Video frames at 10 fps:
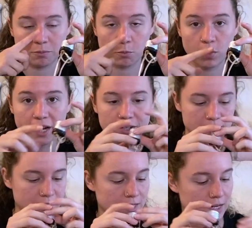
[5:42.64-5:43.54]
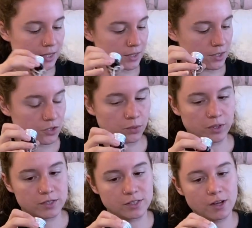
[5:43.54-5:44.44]
wires connected to
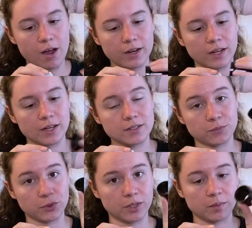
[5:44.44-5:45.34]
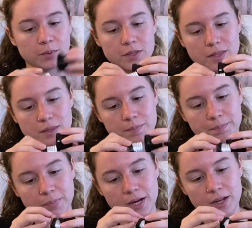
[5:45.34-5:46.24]
our socket, we're gonna put the
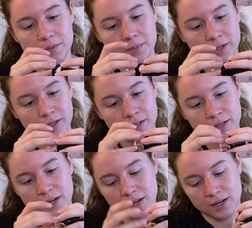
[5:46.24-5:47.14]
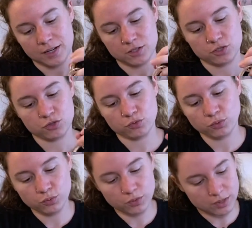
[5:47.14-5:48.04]
bottom on and
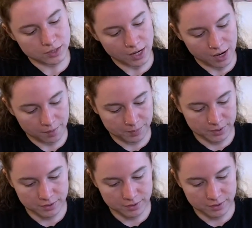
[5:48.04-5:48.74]
screw the top